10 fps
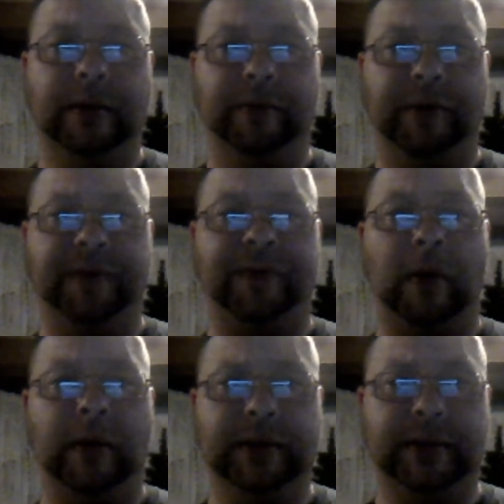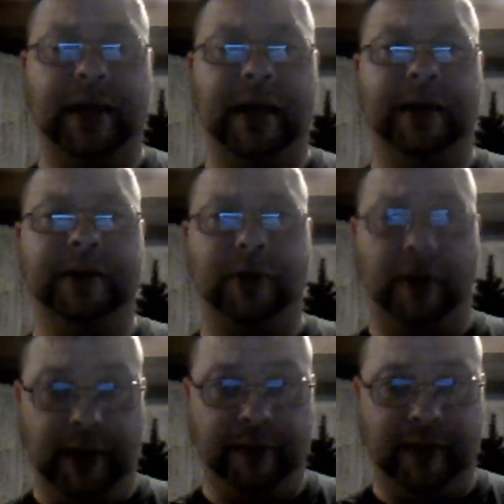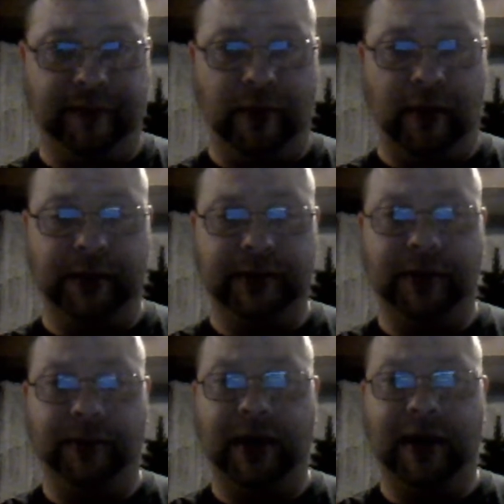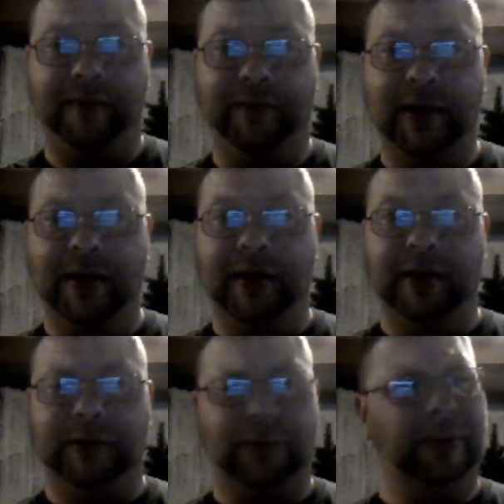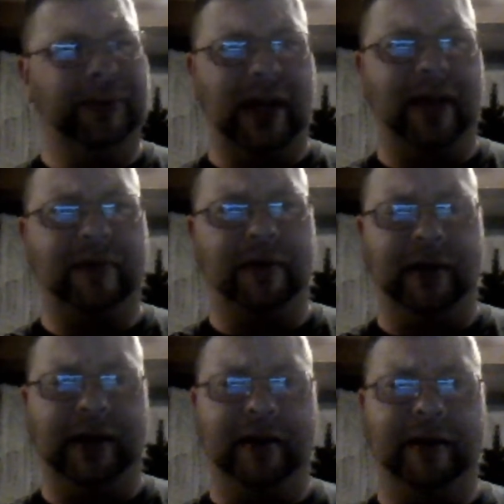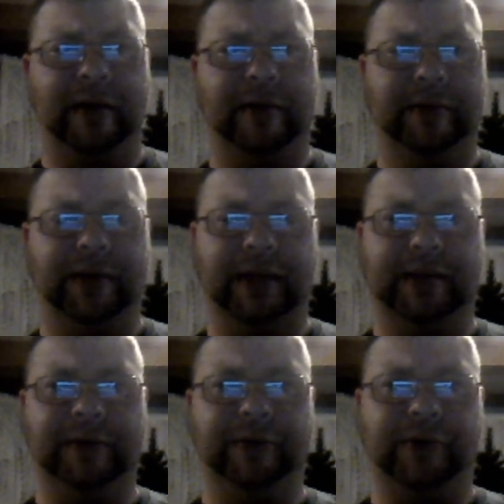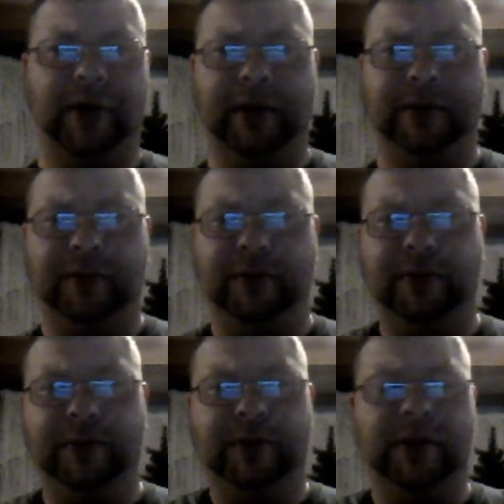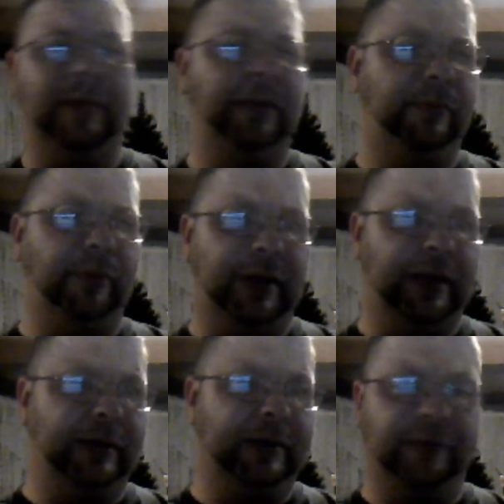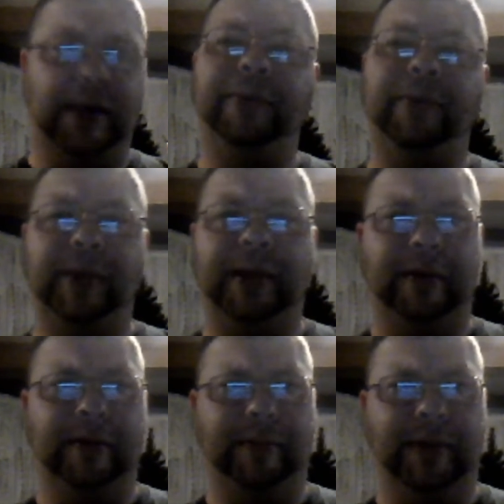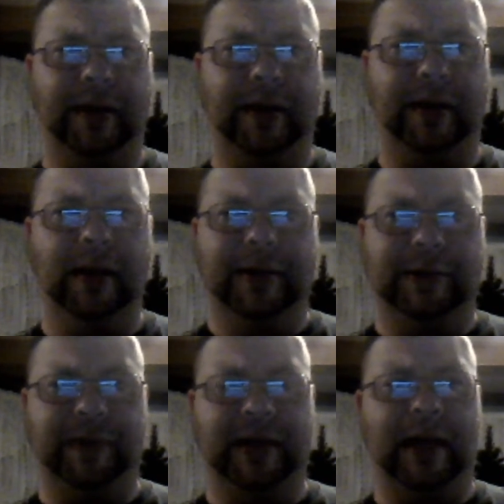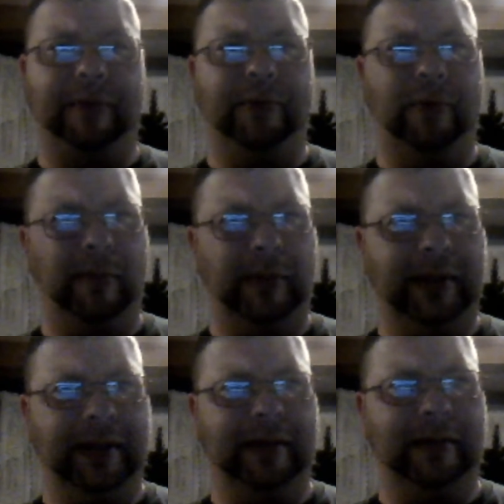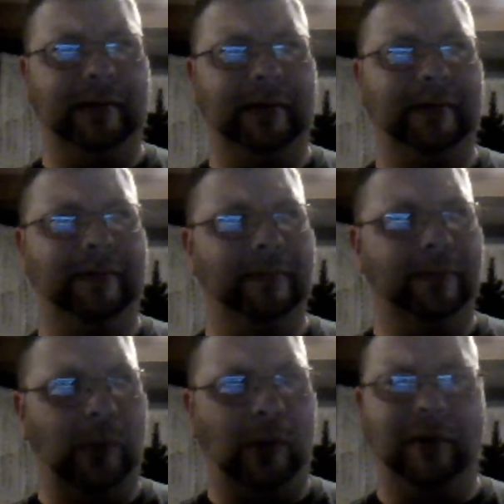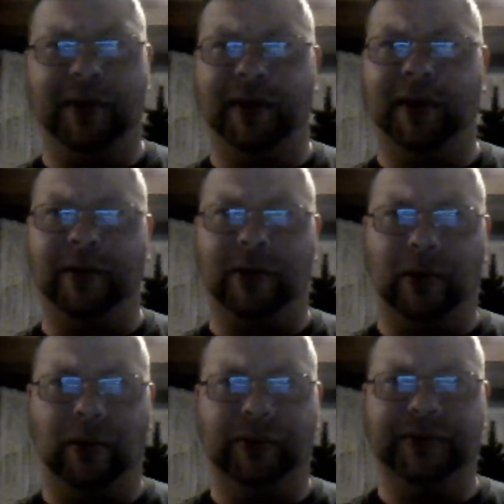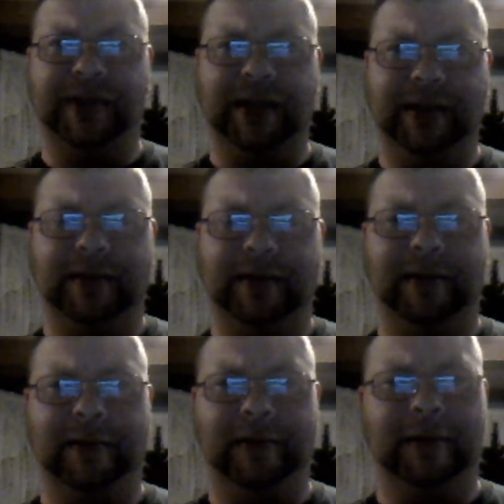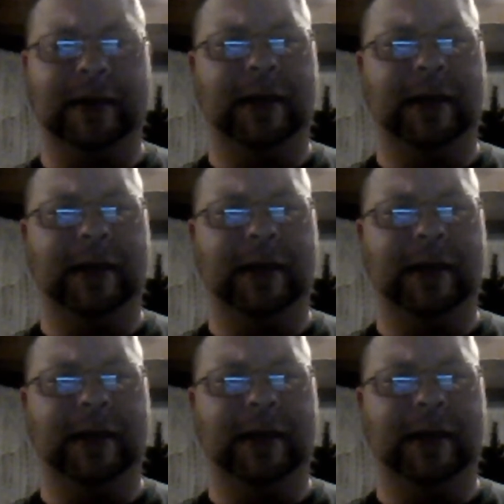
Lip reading: reed frogs and starry night reed frogs. So we have some cool stuff going on down there, and still trying to do some other breedings throughout the week here. But it's been an abnormally warm and then cold season here.